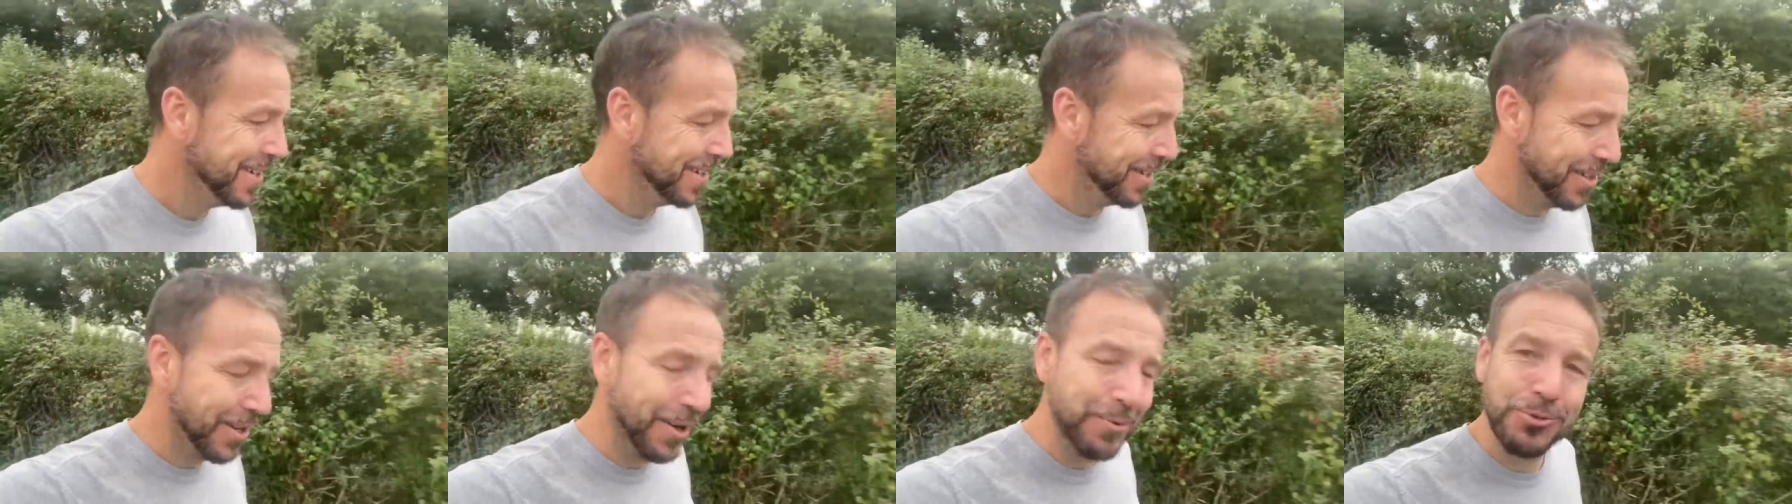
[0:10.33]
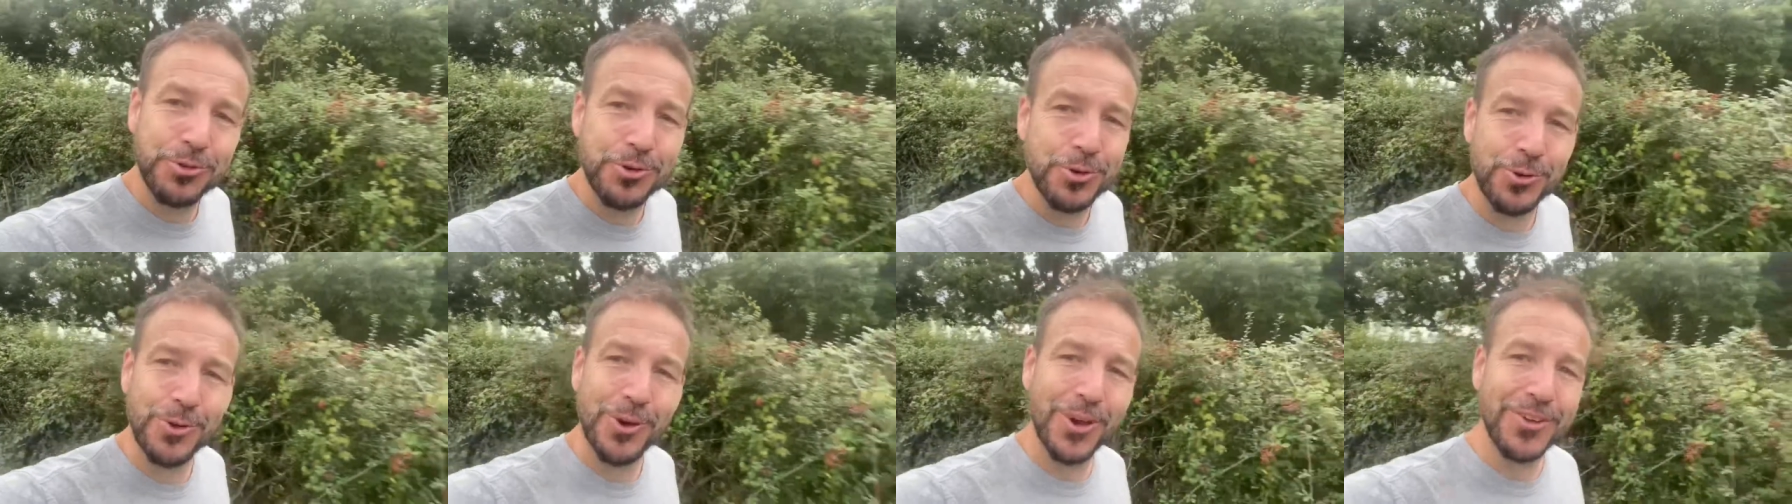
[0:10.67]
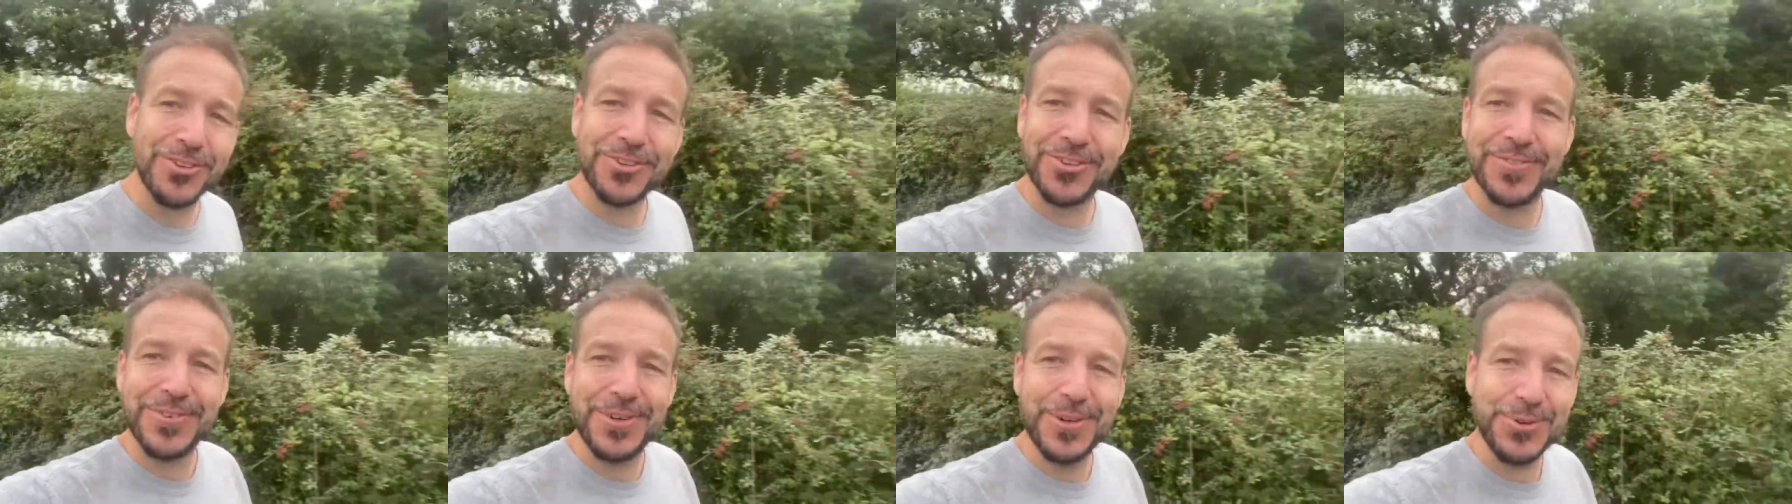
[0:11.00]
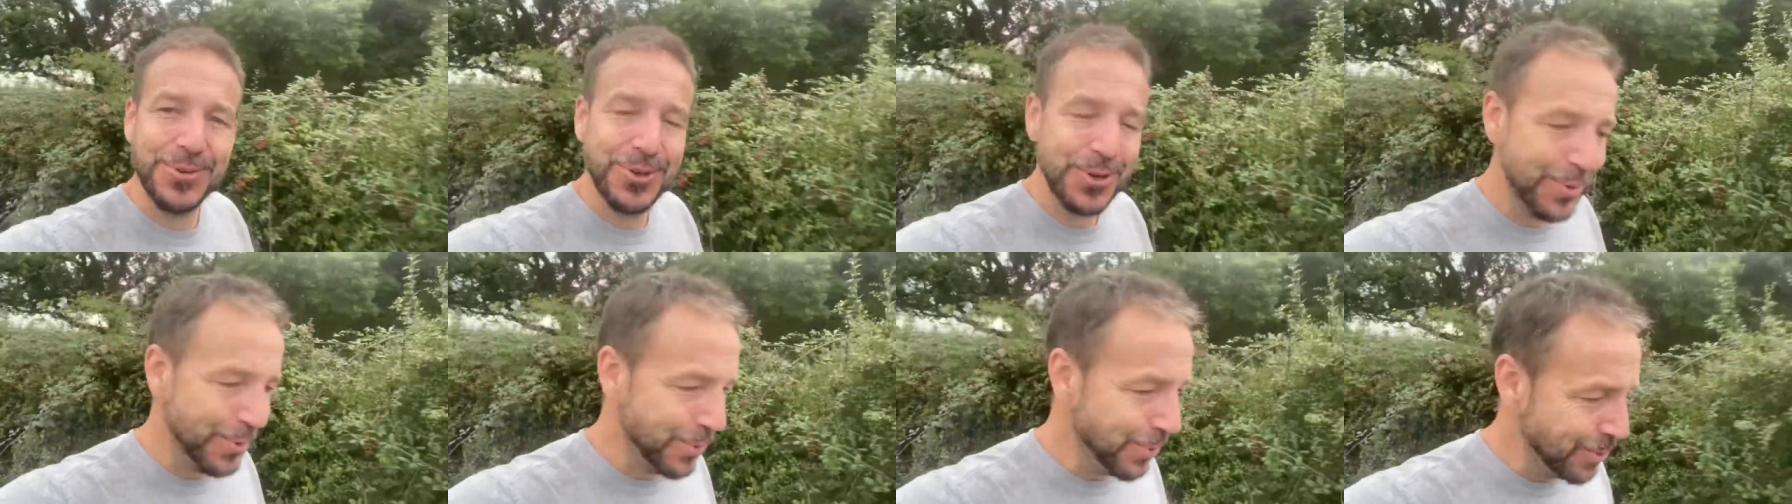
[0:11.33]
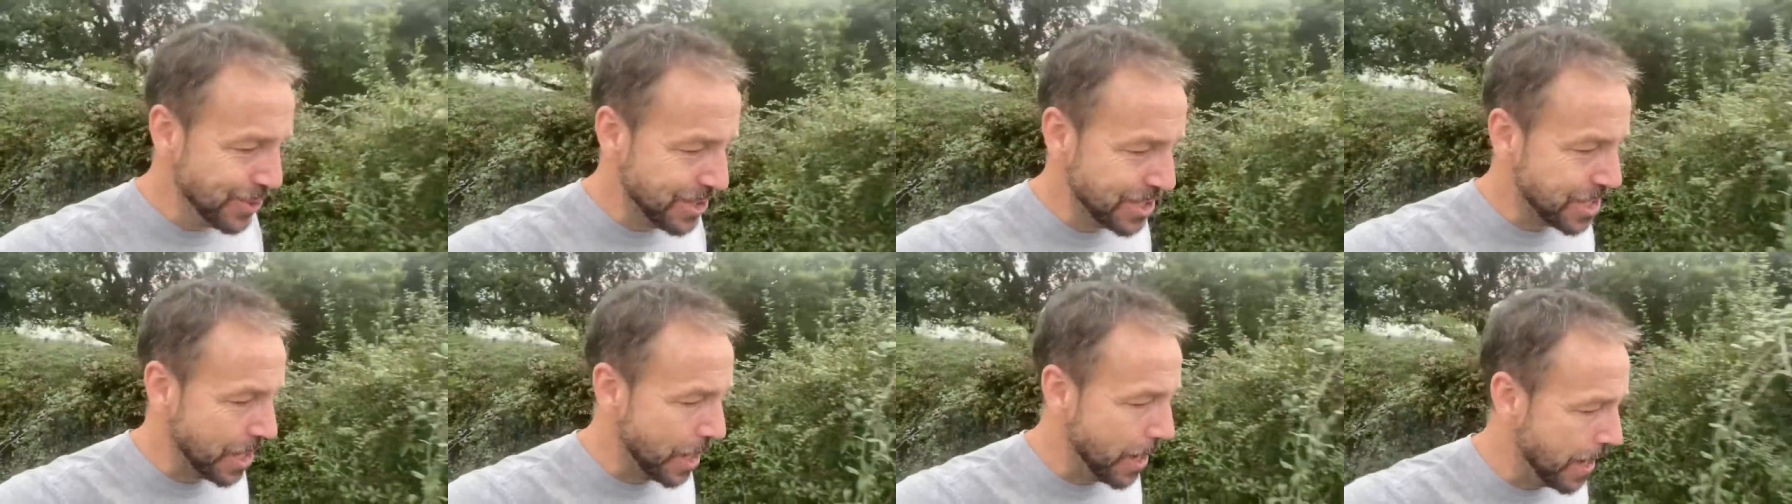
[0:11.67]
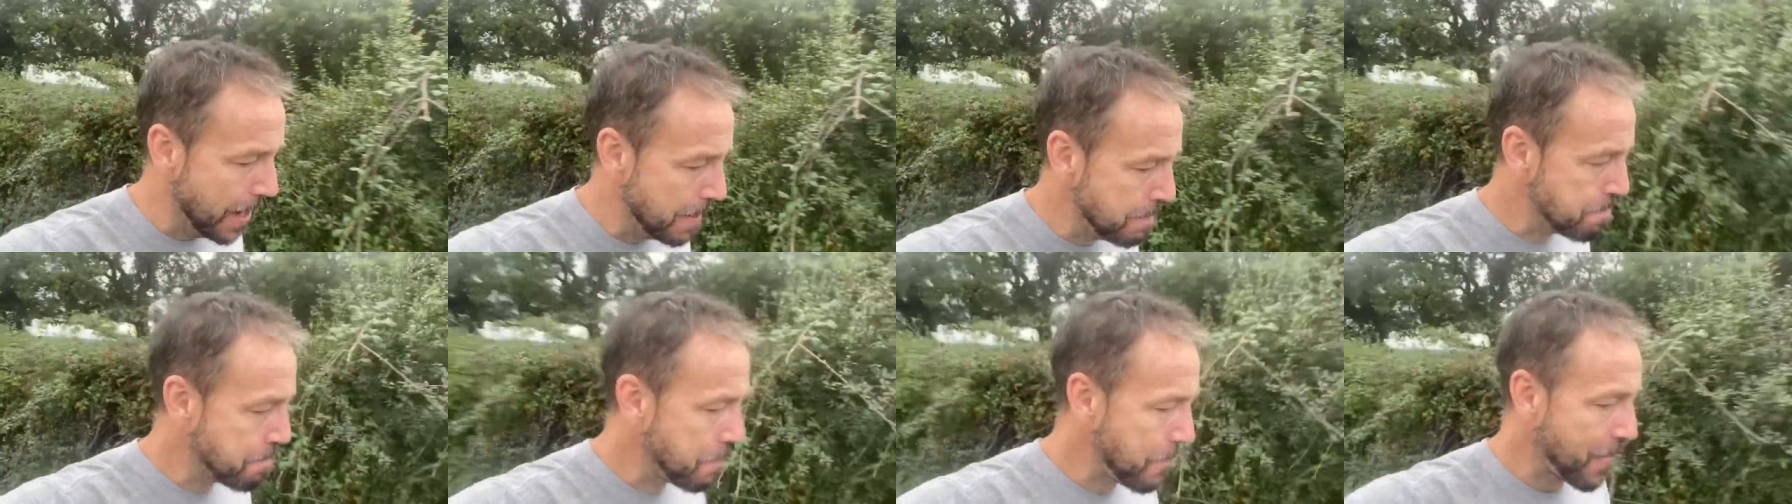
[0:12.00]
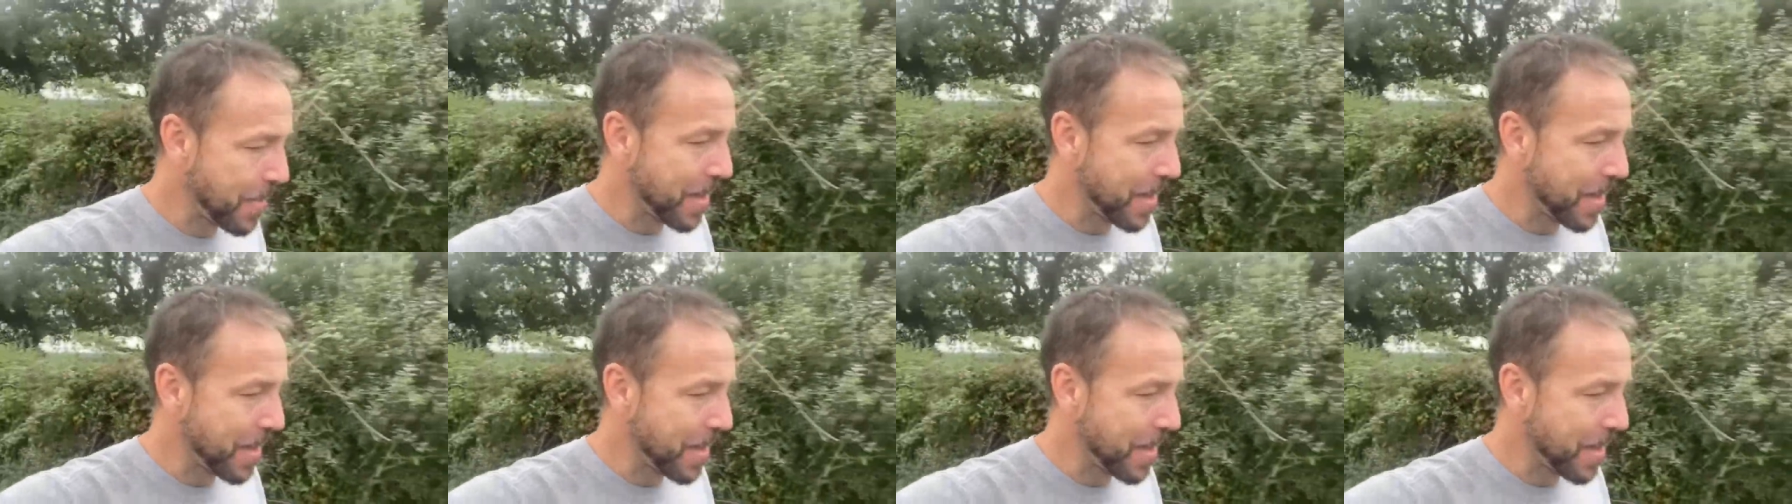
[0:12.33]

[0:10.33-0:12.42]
I'm sure lots of you do all the time.